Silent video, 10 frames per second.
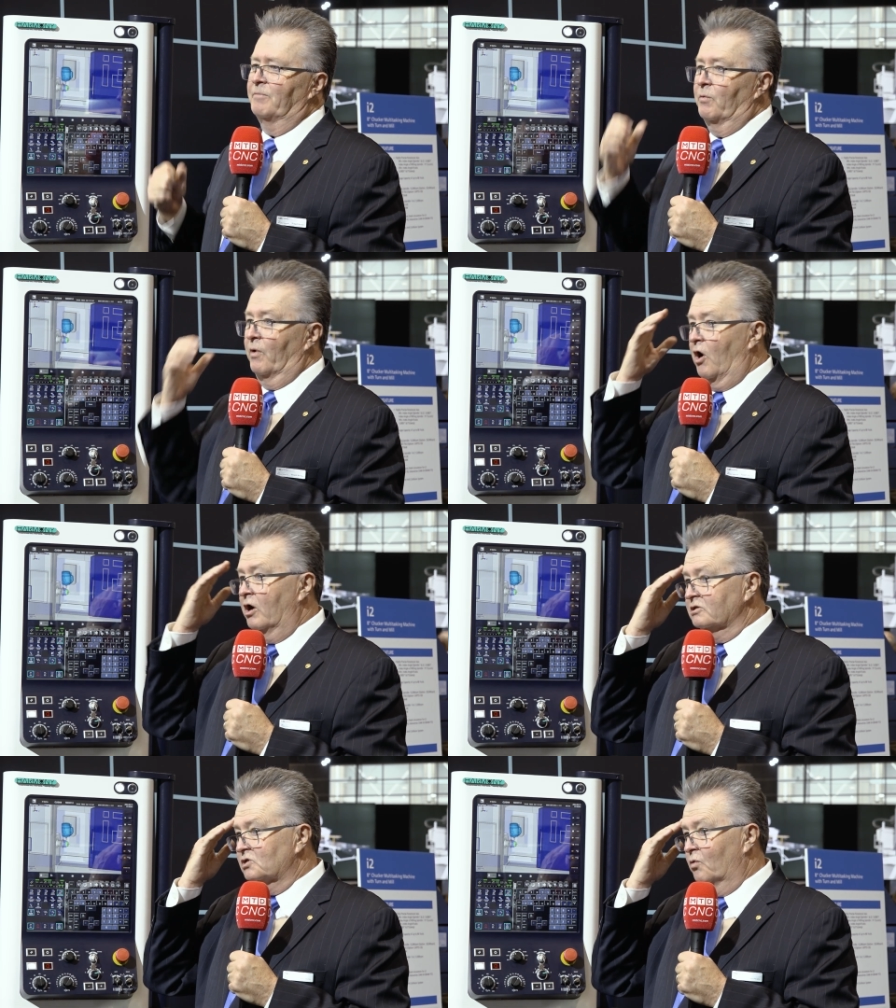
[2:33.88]
But we'll
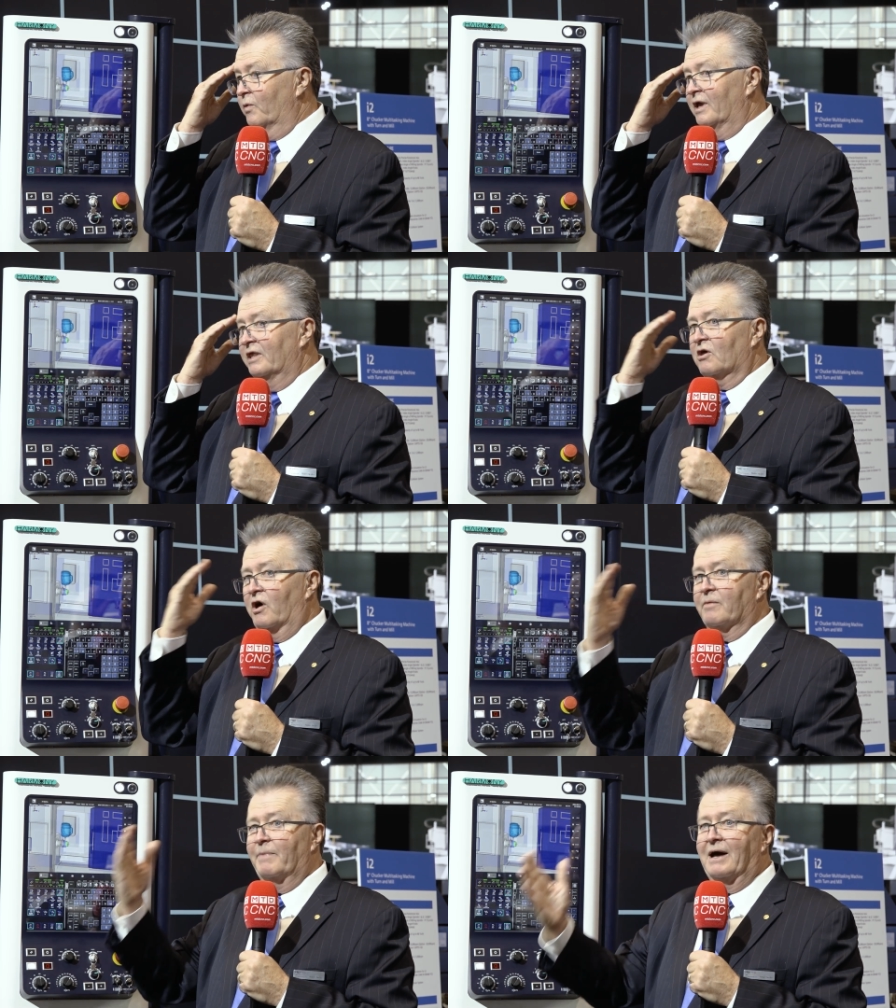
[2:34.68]
also, we
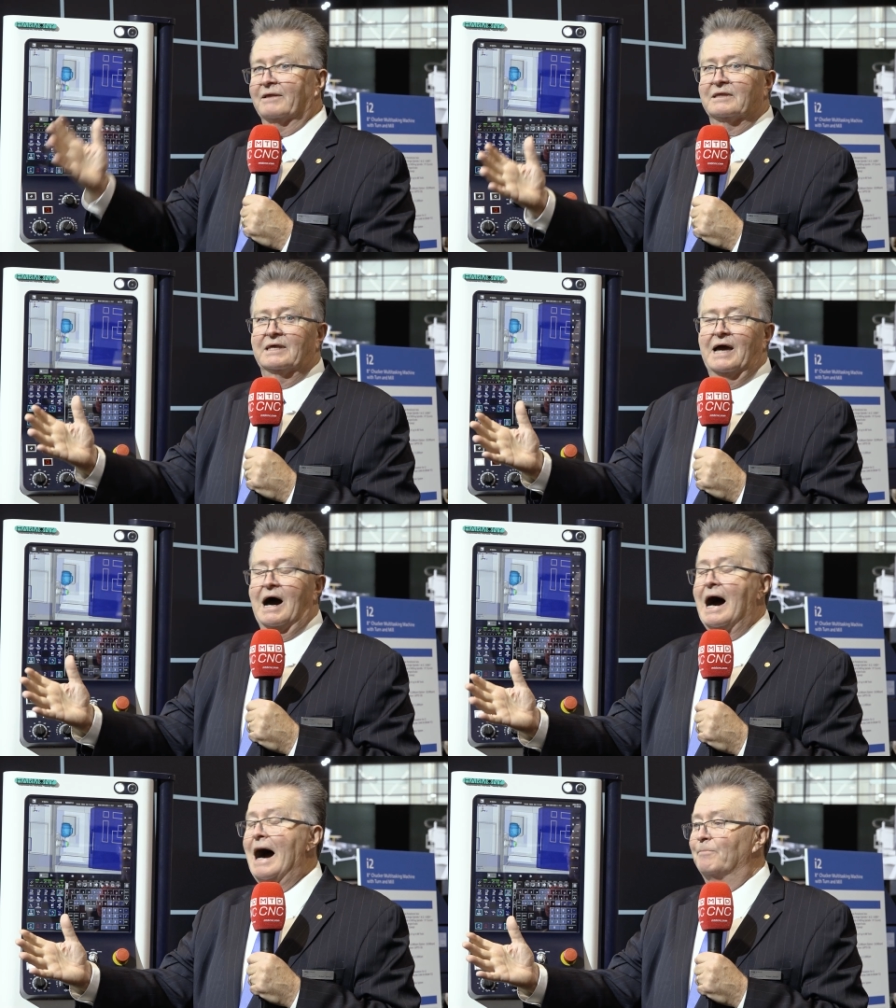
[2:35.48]
thought about the
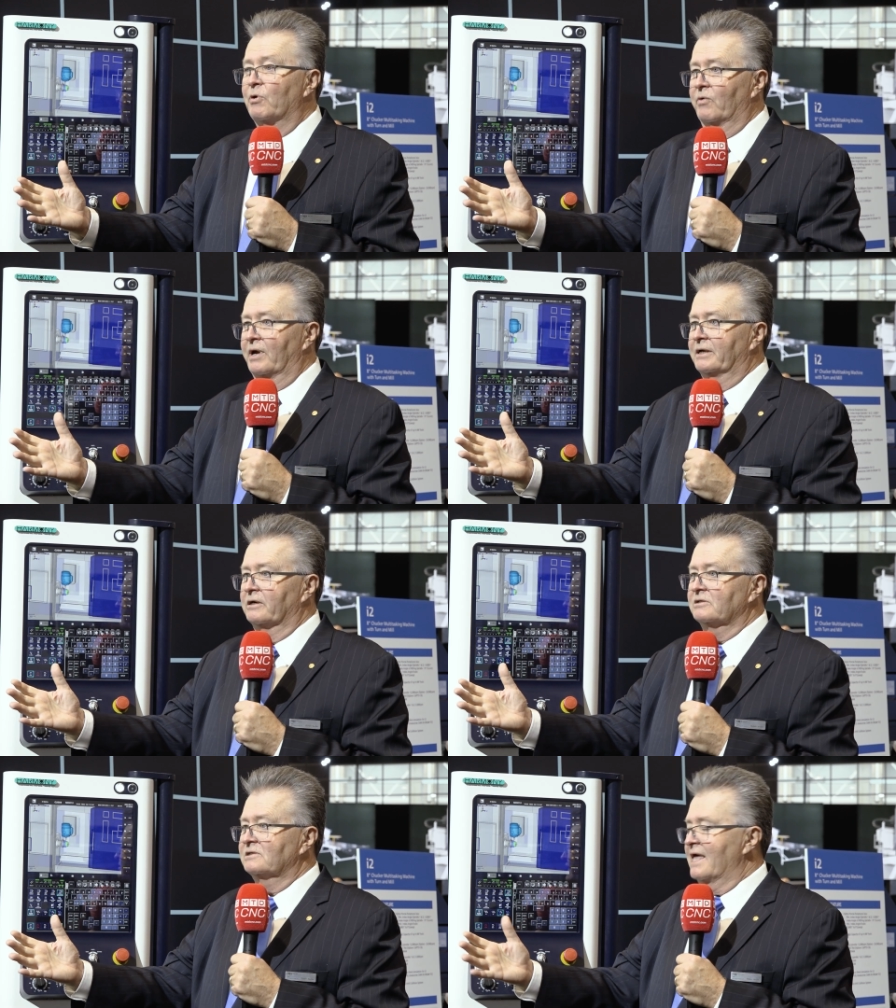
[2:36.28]

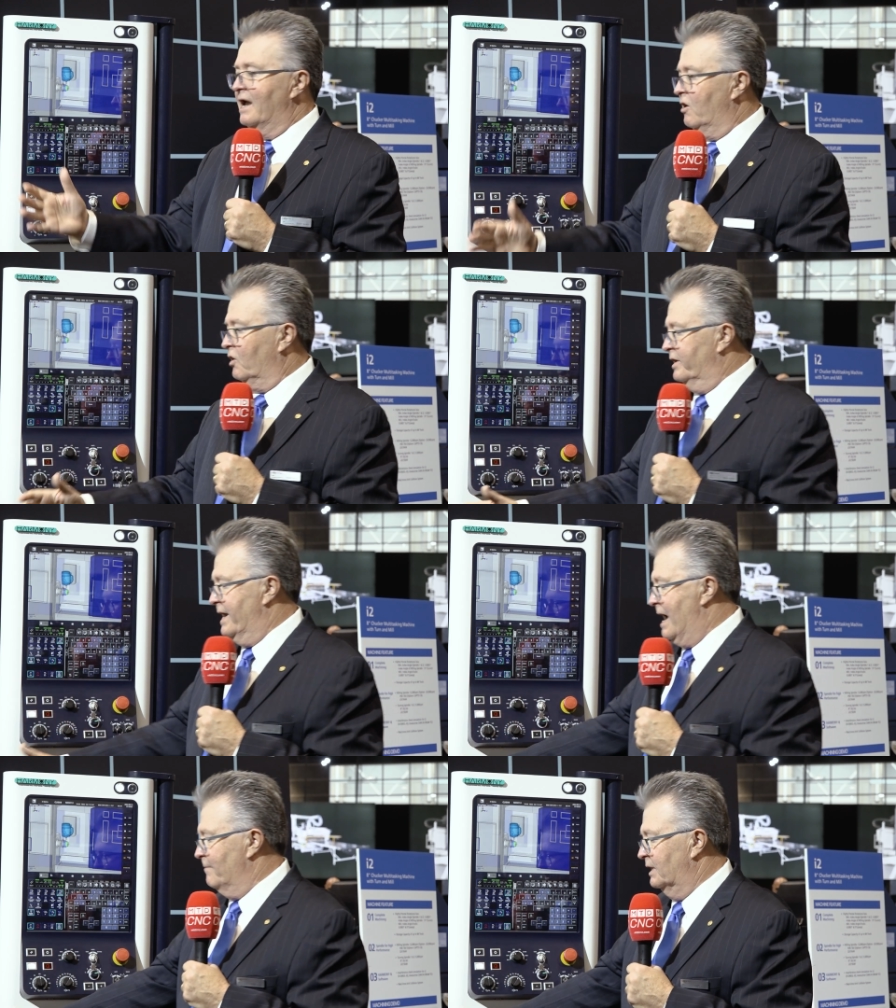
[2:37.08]
operators, the
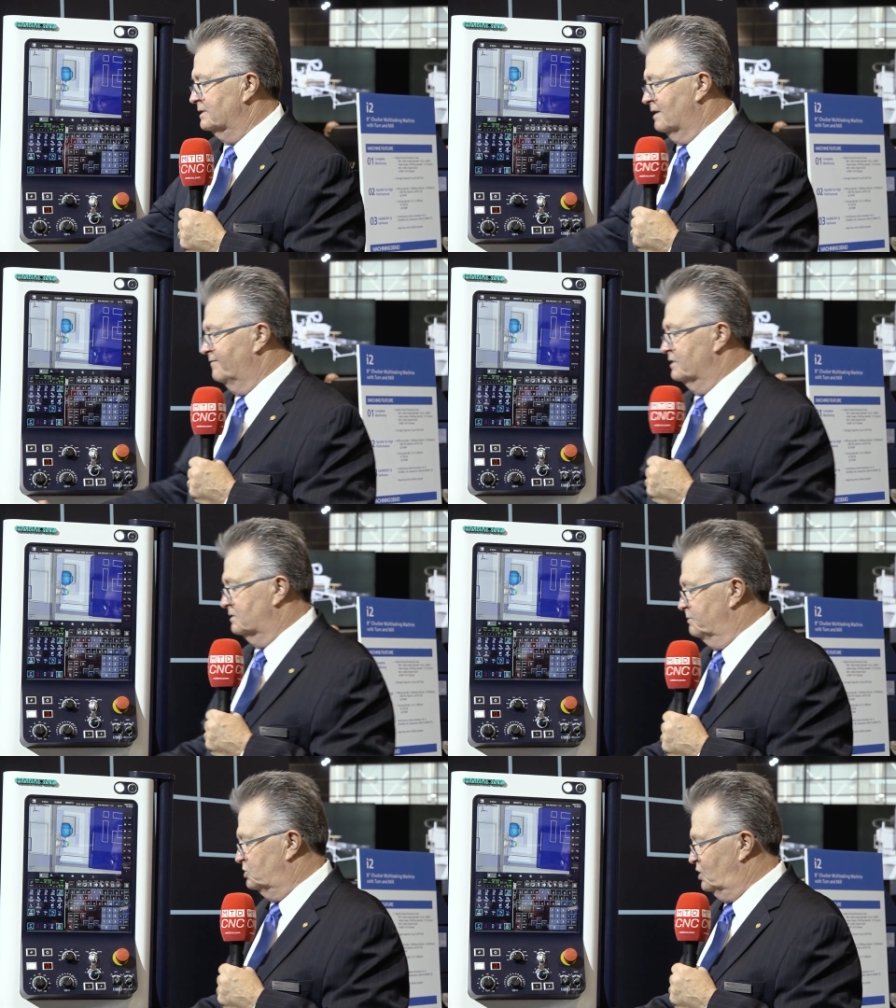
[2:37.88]
ergonomics of
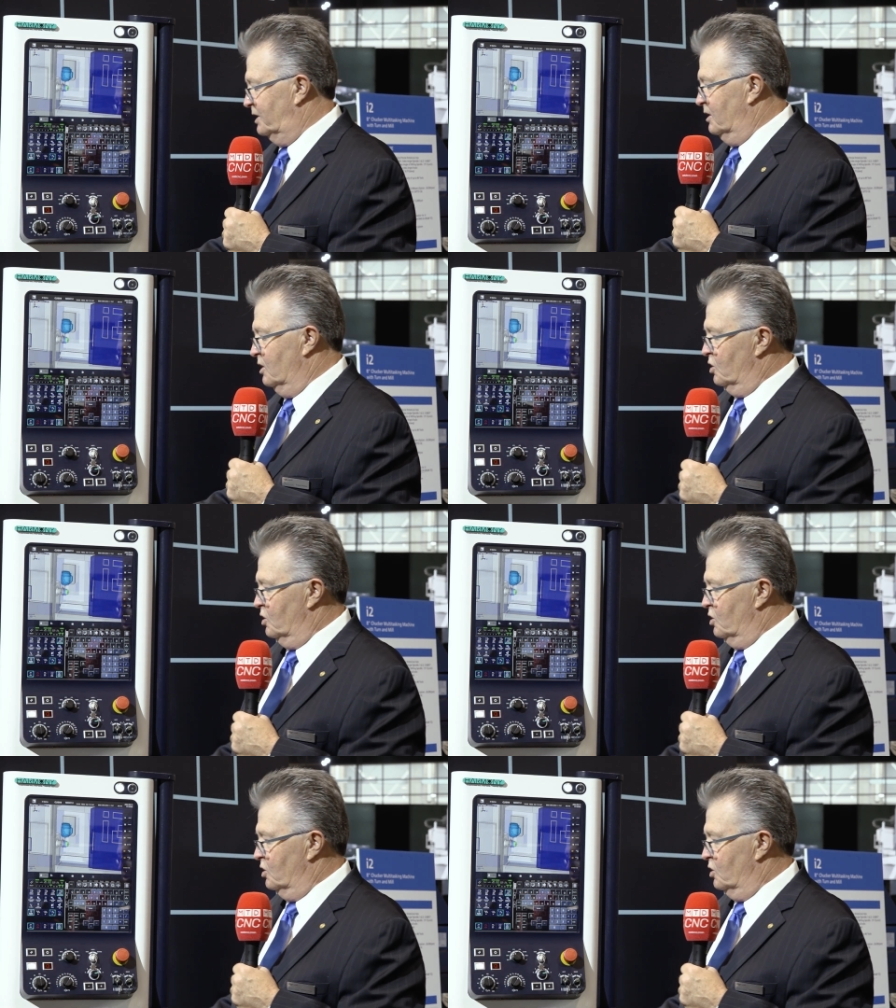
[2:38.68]
this machine.